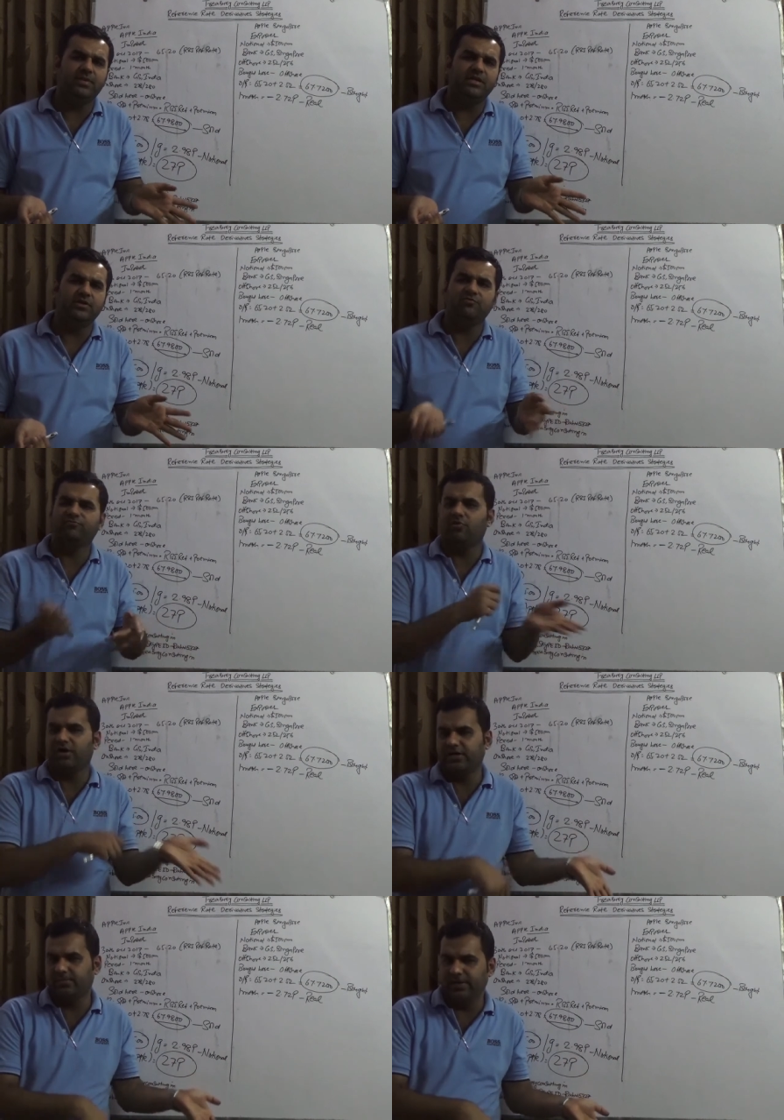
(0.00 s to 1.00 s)
million to
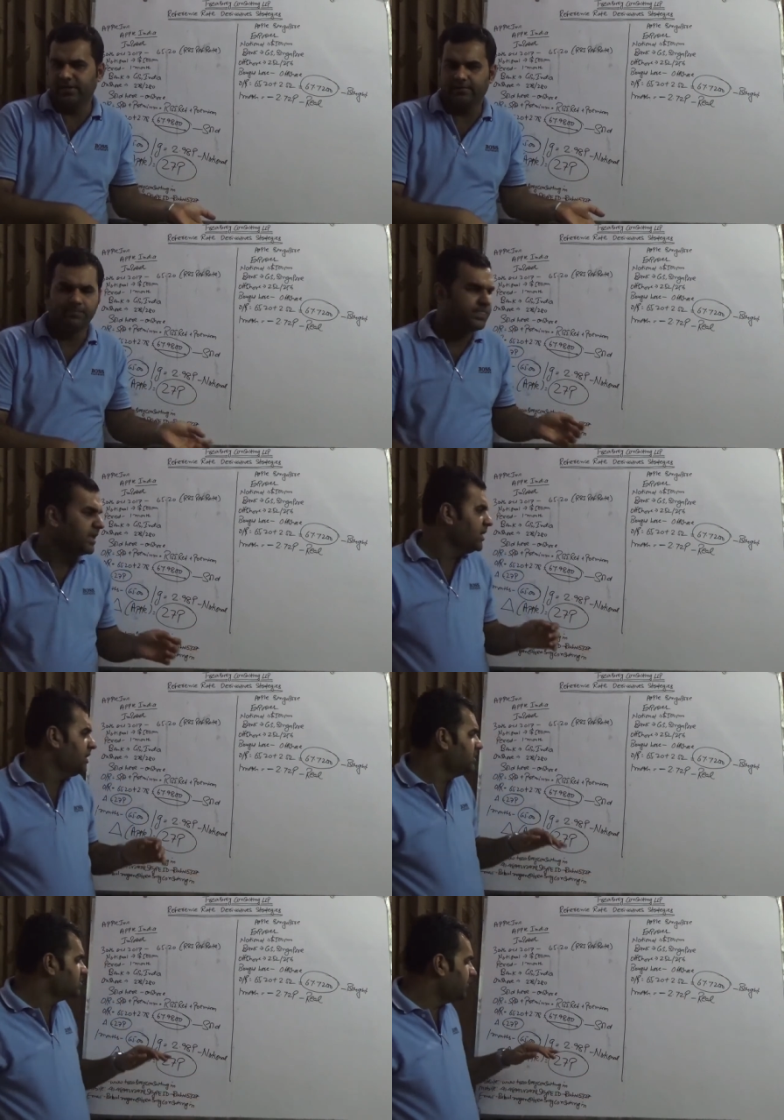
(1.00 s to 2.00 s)
400 million.
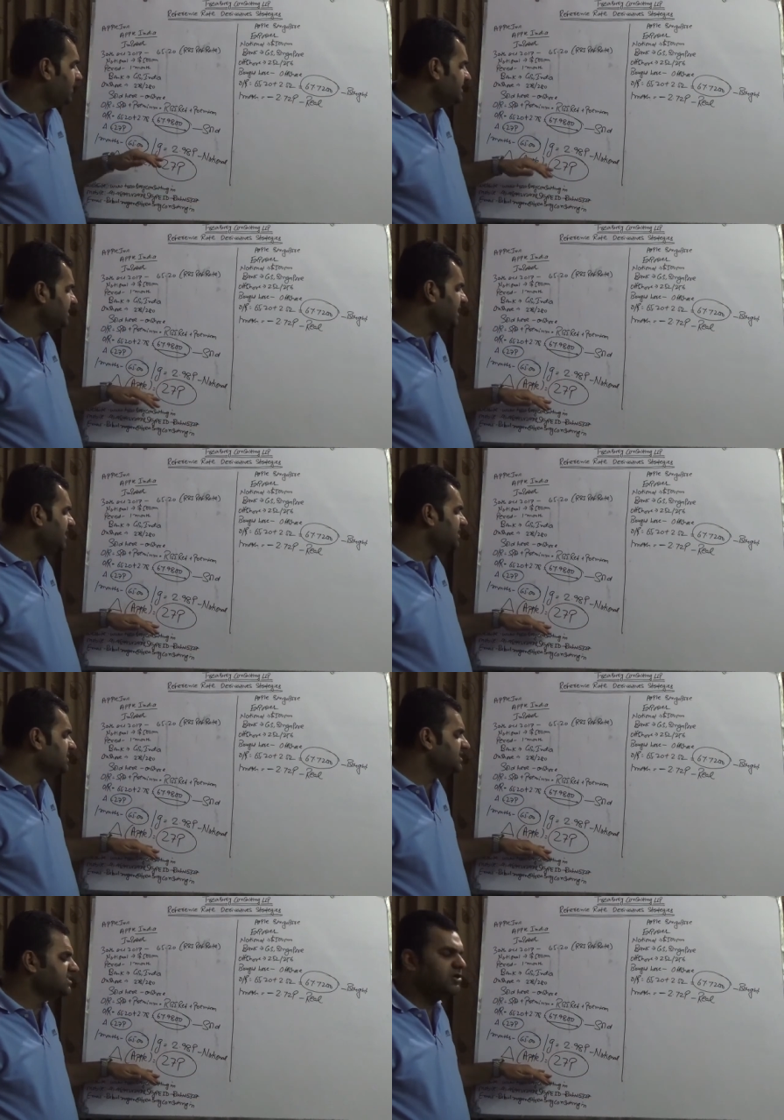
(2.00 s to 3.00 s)
So basically
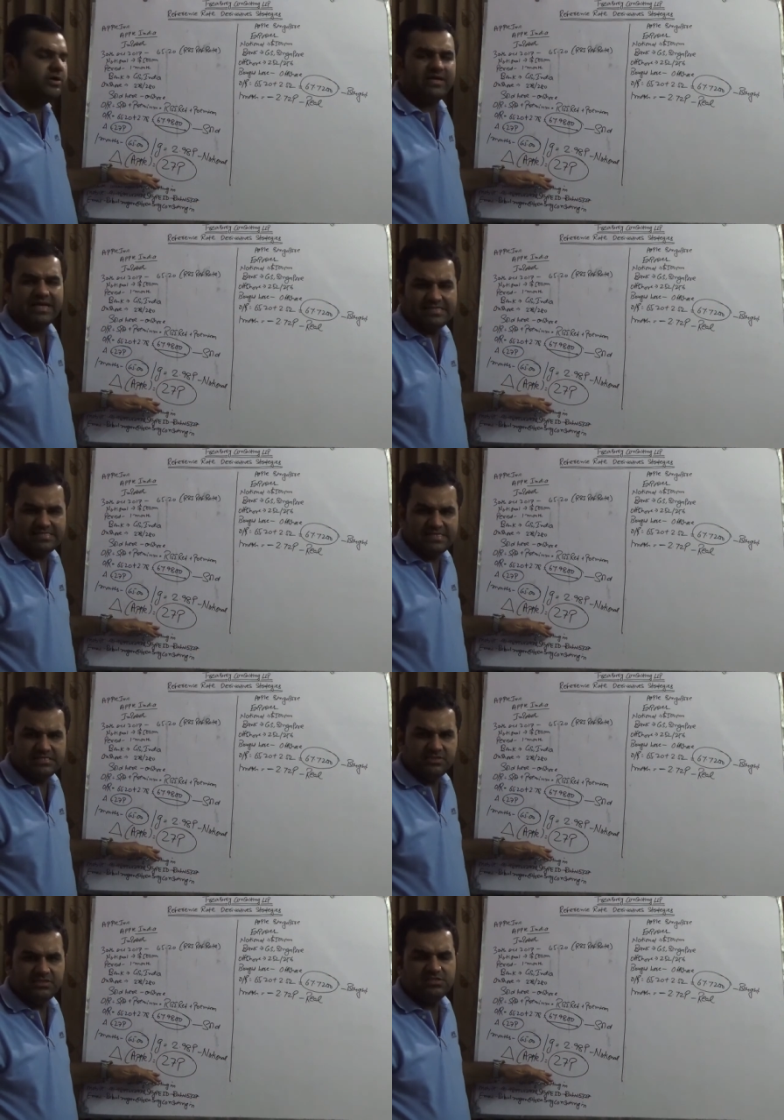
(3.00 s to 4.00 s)
this is not a
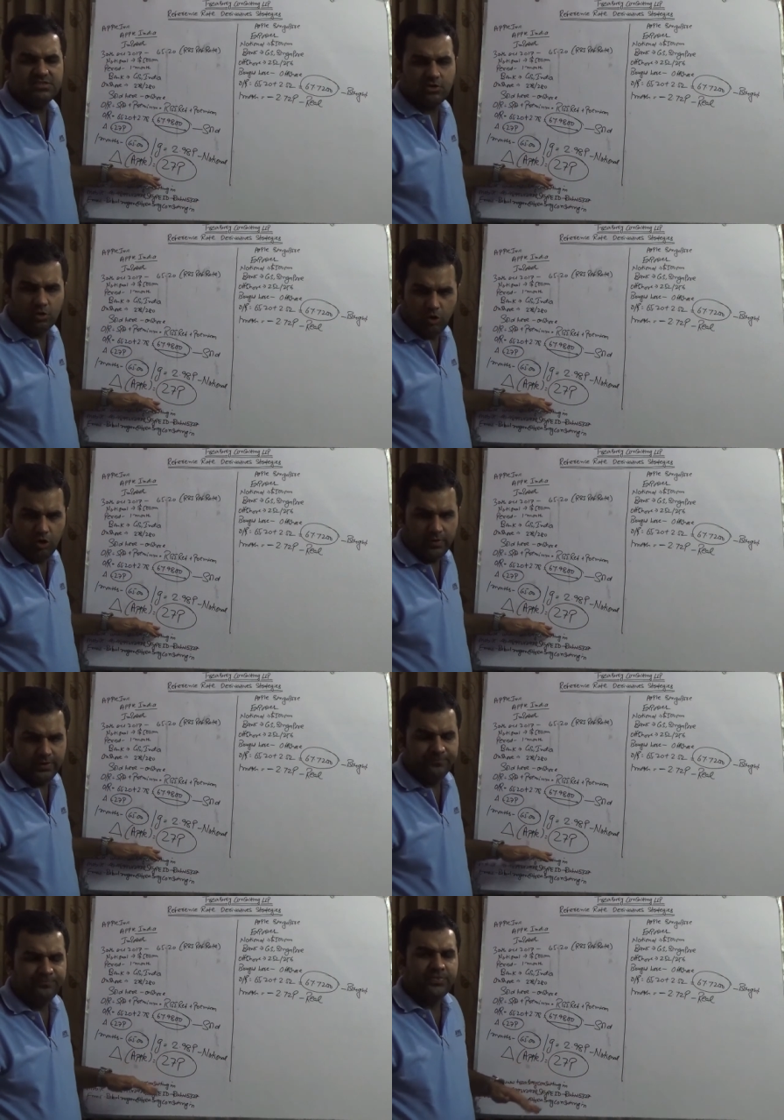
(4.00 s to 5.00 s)
cancellation, this is a rollover.